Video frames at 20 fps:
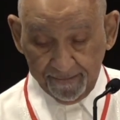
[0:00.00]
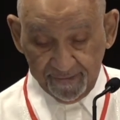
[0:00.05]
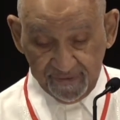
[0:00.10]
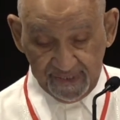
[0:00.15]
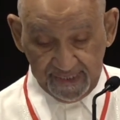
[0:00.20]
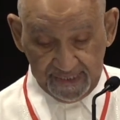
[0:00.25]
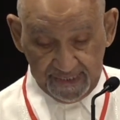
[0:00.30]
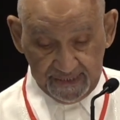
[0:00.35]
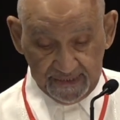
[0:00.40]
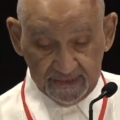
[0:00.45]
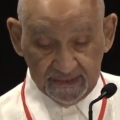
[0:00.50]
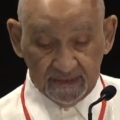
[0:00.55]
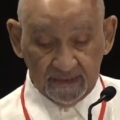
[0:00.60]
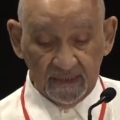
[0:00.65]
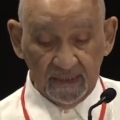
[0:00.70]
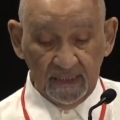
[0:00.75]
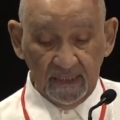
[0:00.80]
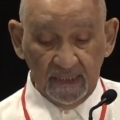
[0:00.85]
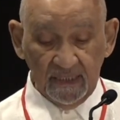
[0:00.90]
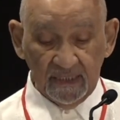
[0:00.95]
Yes.
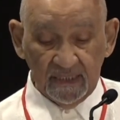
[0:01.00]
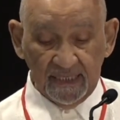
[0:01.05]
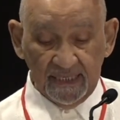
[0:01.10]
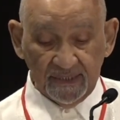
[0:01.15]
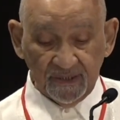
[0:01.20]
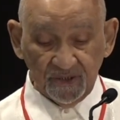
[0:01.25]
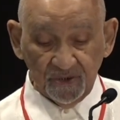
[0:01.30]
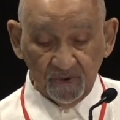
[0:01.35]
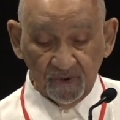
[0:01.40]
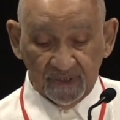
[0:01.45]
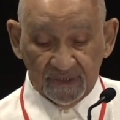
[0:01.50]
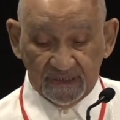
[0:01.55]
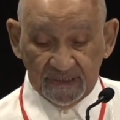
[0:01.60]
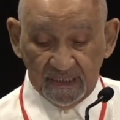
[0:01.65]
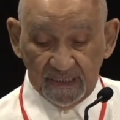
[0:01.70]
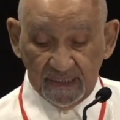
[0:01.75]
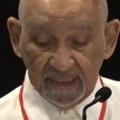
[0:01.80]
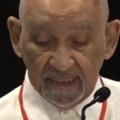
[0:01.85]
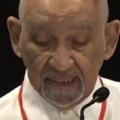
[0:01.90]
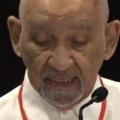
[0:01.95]
They too are
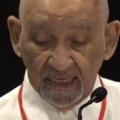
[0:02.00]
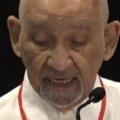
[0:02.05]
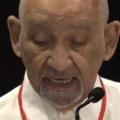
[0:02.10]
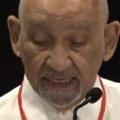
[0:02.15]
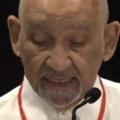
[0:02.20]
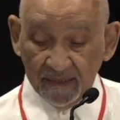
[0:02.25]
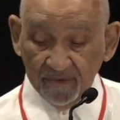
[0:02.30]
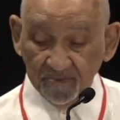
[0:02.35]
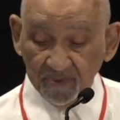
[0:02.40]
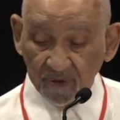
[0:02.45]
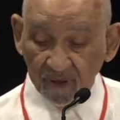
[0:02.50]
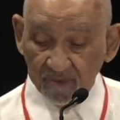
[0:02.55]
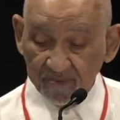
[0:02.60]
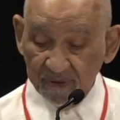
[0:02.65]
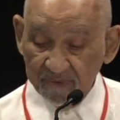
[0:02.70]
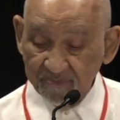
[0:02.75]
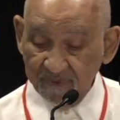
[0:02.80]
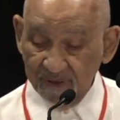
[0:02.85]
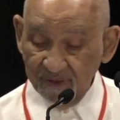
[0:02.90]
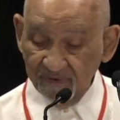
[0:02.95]
seeking
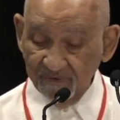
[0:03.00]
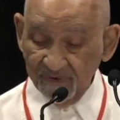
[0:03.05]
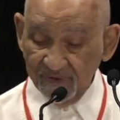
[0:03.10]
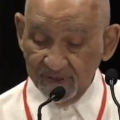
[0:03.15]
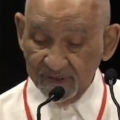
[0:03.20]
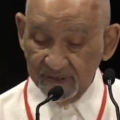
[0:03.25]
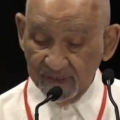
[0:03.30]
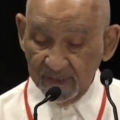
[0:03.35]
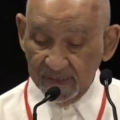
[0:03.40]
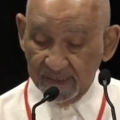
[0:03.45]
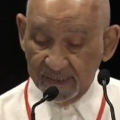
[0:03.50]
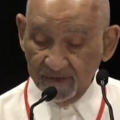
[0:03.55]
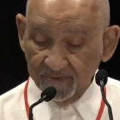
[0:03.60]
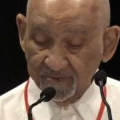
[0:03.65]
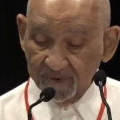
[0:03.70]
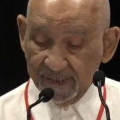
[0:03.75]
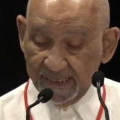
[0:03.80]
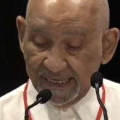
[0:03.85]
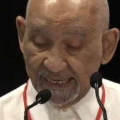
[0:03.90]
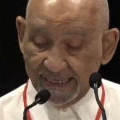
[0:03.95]
unemployment benefits and
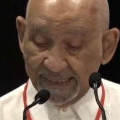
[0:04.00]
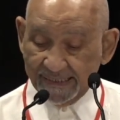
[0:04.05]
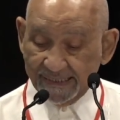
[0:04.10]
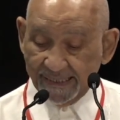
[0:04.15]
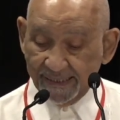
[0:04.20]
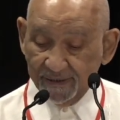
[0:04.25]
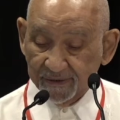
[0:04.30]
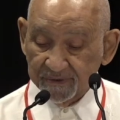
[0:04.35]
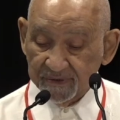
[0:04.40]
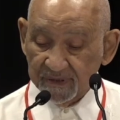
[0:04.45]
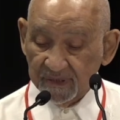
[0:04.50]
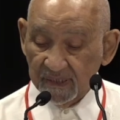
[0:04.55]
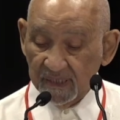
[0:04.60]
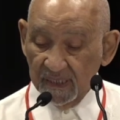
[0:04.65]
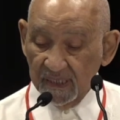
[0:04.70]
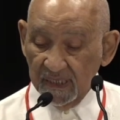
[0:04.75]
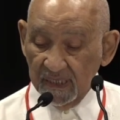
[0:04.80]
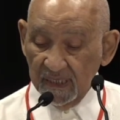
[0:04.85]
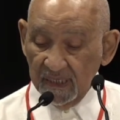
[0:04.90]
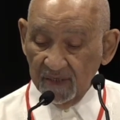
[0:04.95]
government handouts
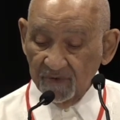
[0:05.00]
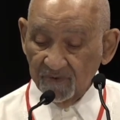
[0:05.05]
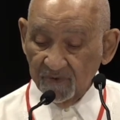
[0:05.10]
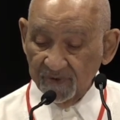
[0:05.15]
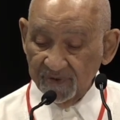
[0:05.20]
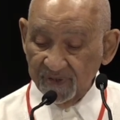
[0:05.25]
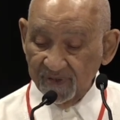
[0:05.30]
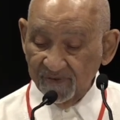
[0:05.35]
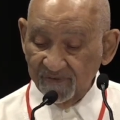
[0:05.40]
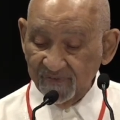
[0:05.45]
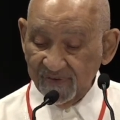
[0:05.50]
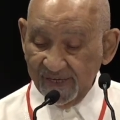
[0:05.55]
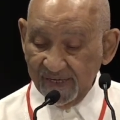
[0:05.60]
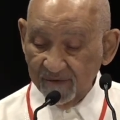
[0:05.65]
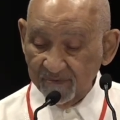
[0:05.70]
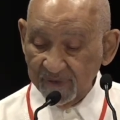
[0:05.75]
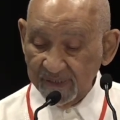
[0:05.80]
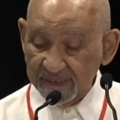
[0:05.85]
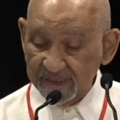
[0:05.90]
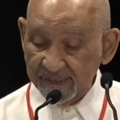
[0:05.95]
for their
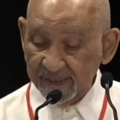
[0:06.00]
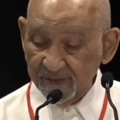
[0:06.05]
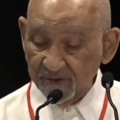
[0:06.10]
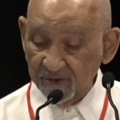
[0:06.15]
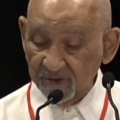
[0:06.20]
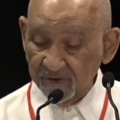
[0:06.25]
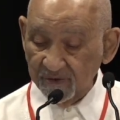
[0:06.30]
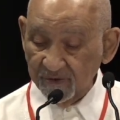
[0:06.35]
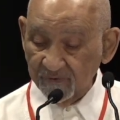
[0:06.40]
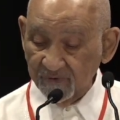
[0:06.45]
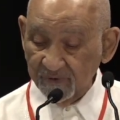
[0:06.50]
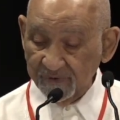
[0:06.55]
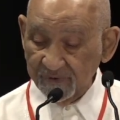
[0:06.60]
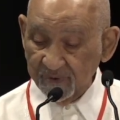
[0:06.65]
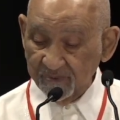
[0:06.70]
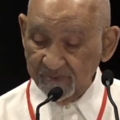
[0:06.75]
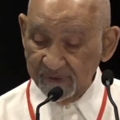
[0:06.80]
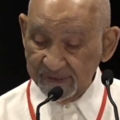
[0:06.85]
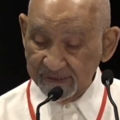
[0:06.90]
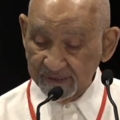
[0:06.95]
families and or for
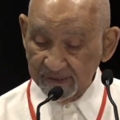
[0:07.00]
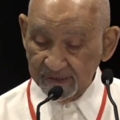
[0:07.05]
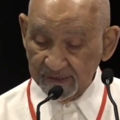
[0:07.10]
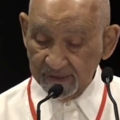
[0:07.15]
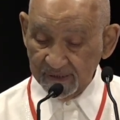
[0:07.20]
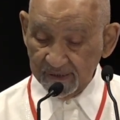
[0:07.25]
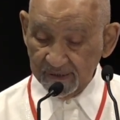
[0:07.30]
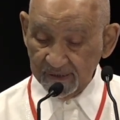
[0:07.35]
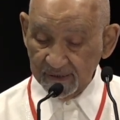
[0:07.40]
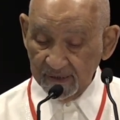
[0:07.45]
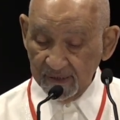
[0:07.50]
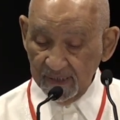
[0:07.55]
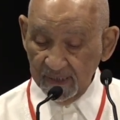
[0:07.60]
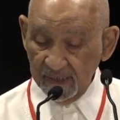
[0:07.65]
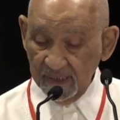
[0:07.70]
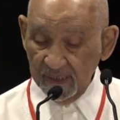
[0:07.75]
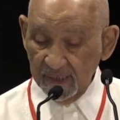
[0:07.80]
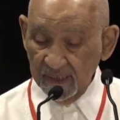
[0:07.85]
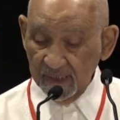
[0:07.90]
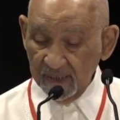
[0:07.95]
their businesses.
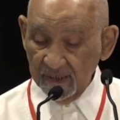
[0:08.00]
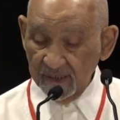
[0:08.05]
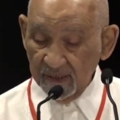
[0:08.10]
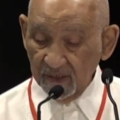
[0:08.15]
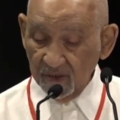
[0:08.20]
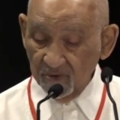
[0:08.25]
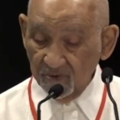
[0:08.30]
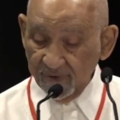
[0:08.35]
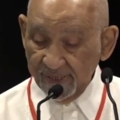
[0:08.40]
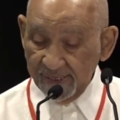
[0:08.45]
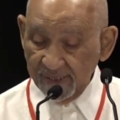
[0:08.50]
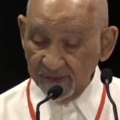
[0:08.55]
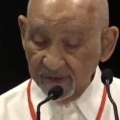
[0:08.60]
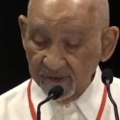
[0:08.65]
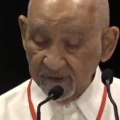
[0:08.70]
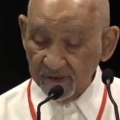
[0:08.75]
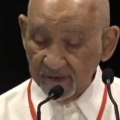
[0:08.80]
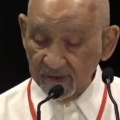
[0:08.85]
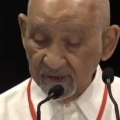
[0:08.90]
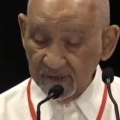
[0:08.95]
The
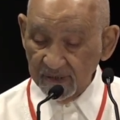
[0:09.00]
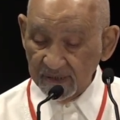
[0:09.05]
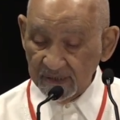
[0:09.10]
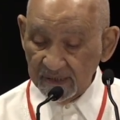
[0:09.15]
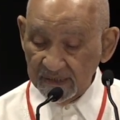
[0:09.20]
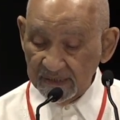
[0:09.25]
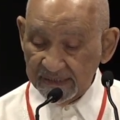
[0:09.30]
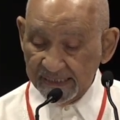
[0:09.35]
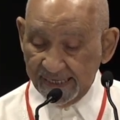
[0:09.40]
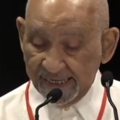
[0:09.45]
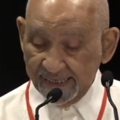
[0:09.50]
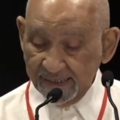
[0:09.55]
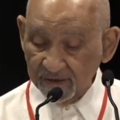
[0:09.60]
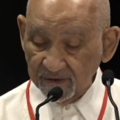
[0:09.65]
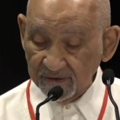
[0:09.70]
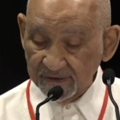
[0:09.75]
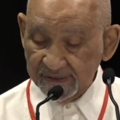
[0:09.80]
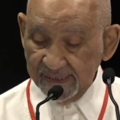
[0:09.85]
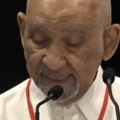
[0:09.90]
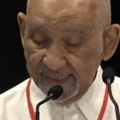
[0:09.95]
greater
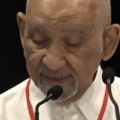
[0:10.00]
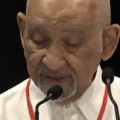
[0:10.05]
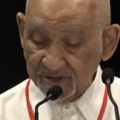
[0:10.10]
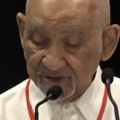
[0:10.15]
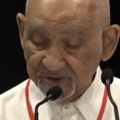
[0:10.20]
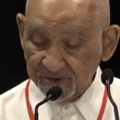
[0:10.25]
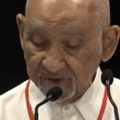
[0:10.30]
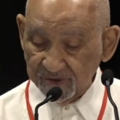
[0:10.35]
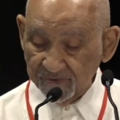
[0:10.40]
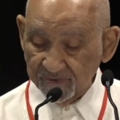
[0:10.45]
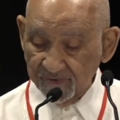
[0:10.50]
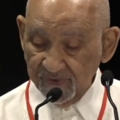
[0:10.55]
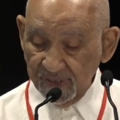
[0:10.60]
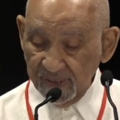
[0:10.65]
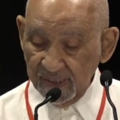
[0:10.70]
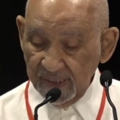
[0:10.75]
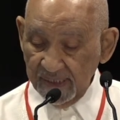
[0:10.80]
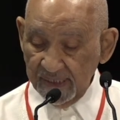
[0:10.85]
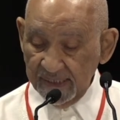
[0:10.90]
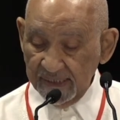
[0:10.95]
societal danger
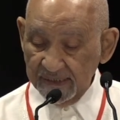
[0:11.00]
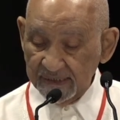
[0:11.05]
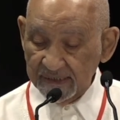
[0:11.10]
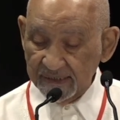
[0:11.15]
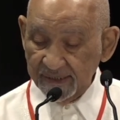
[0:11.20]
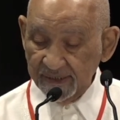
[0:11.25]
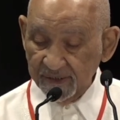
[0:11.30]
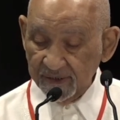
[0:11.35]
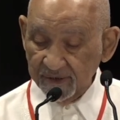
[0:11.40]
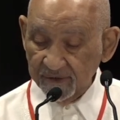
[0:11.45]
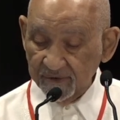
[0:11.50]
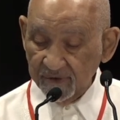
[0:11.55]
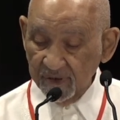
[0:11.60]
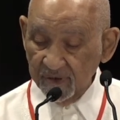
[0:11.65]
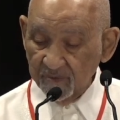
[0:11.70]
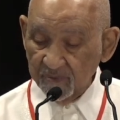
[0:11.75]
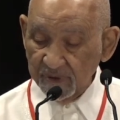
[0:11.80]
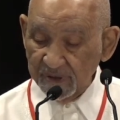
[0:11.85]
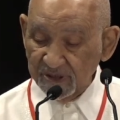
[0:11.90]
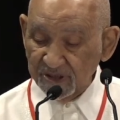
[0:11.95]
is their
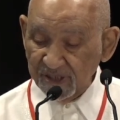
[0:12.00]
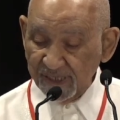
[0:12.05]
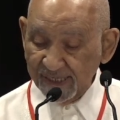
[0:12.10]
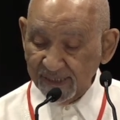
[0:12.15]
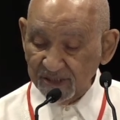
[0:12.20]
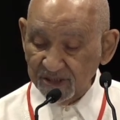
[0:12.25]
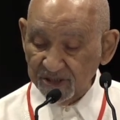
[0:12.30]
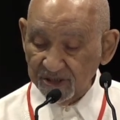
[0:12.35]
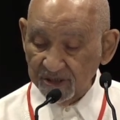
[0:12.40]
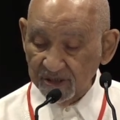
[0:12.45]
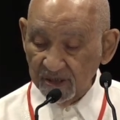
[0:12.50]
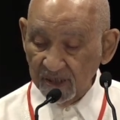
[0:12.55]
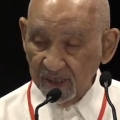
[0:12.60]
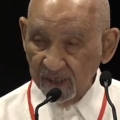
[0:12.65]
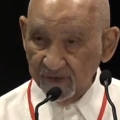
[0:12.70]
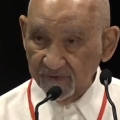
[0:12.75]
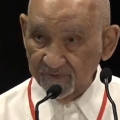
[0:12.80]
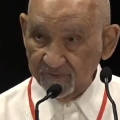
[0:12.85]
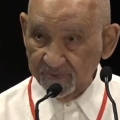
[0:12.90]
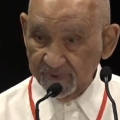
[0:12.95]
projection
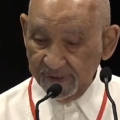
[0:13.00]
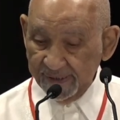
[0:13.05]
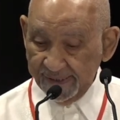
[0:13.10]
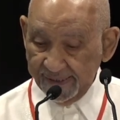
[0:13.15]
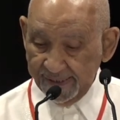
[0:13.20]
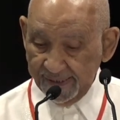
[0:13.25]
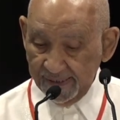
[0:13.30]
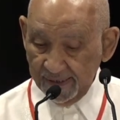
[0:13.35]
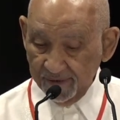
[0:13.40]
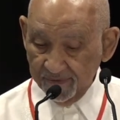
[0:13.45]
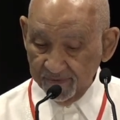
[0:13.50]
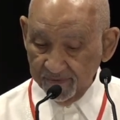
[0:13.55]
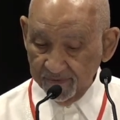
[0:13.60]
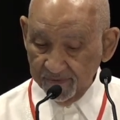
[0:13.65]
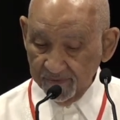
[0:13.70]
of blame.